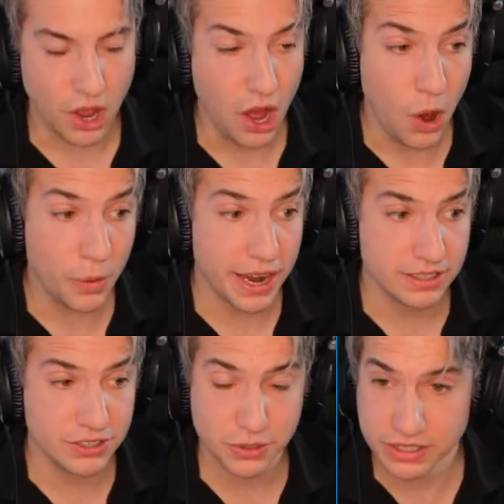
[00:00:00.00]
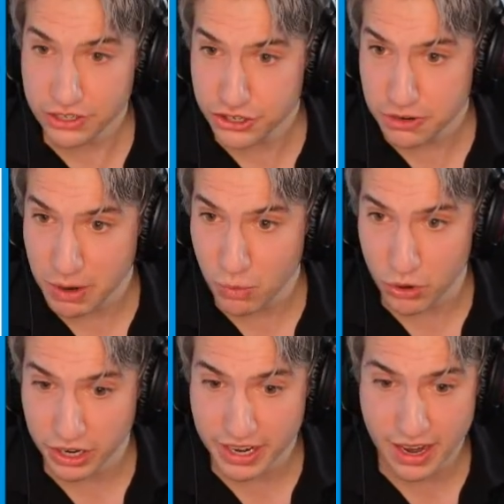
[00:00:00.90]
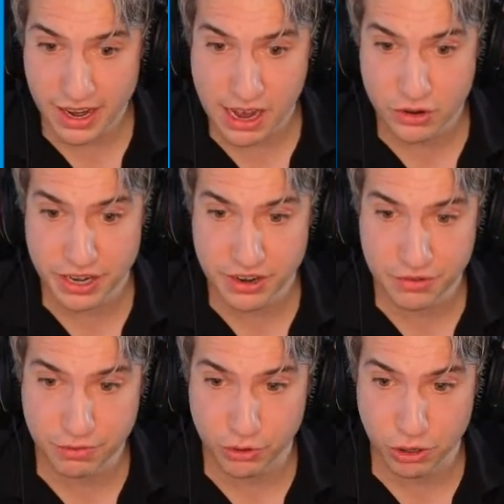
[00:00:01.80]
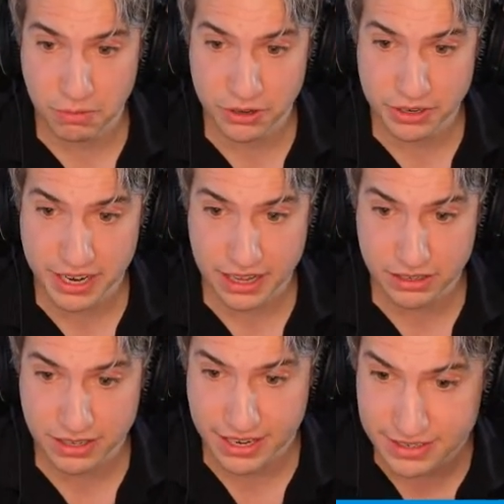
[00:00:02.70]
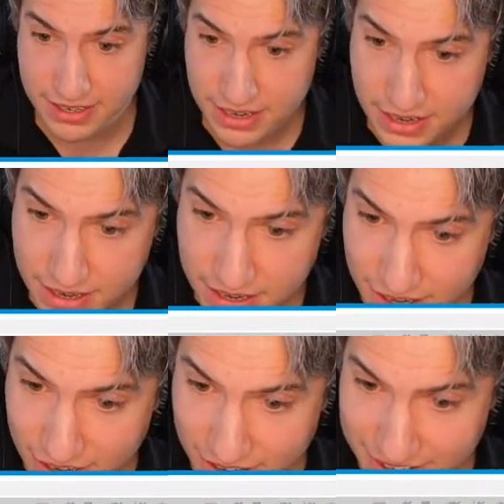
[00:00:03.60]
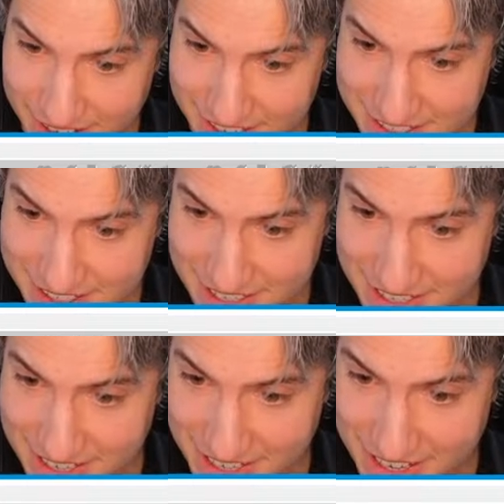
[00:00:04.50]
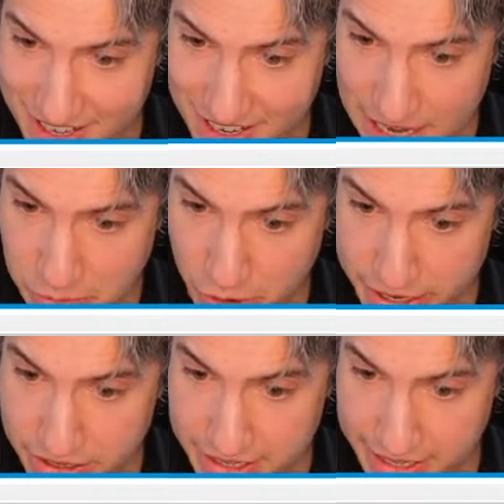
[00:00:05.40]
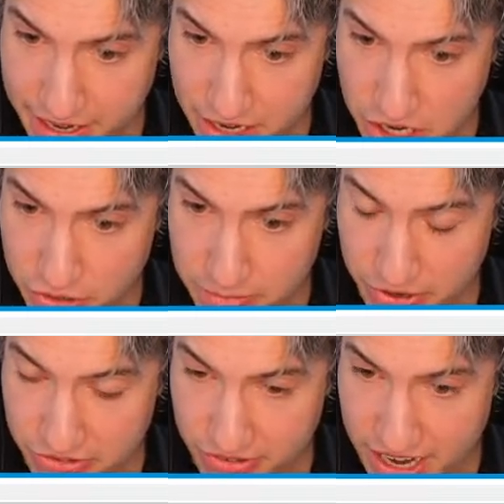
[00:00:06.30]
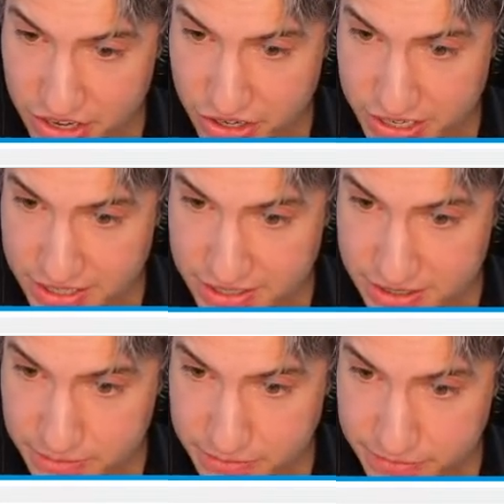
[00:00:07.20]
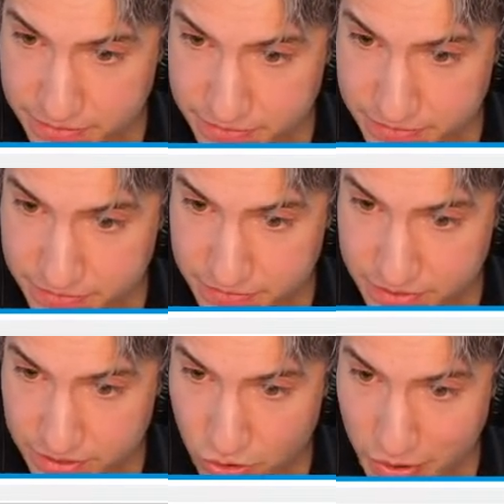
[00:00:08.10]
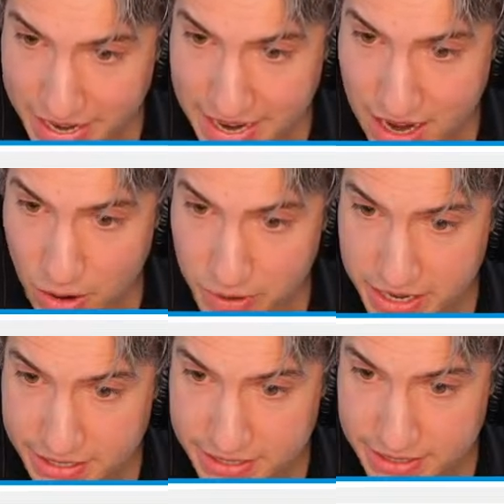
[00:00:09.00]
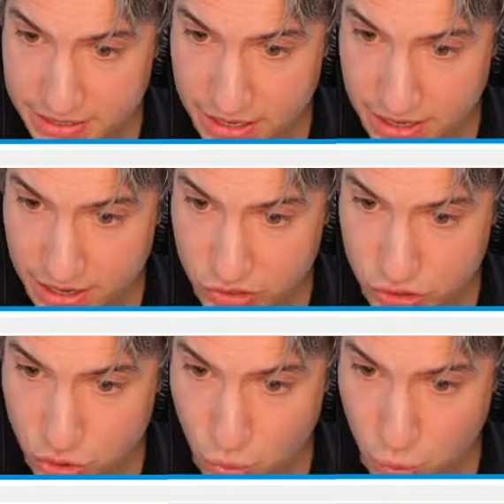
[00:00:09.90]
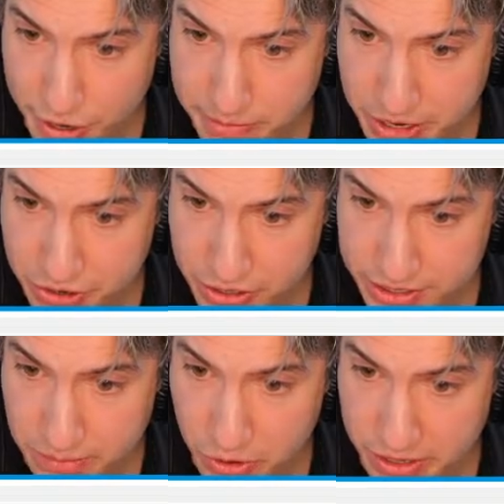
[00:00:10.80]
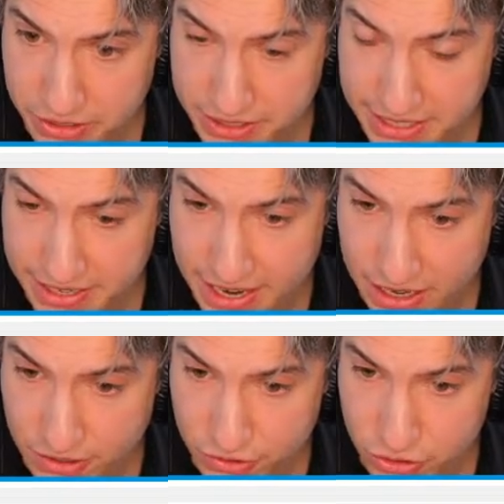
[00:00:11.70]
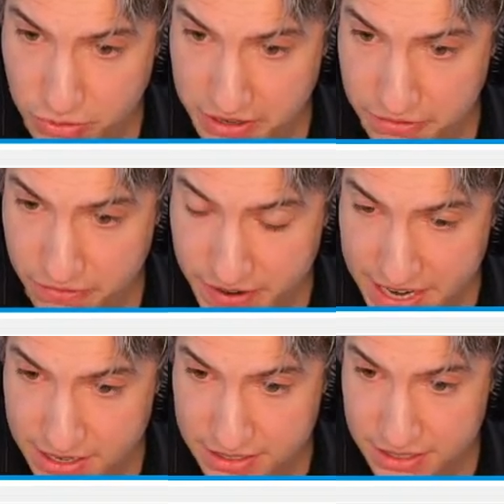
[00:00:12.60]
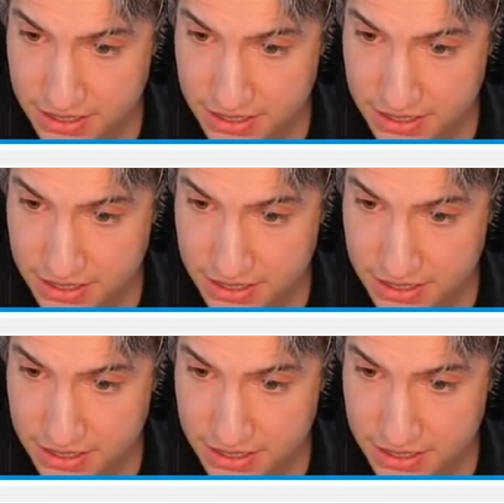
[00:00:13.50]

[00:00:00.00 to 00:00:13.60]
Okay, so this should be working. I created a formula to calculate this. I'm going to click here to modify the units. Right now it's square meters. I'm going to set that to square feet.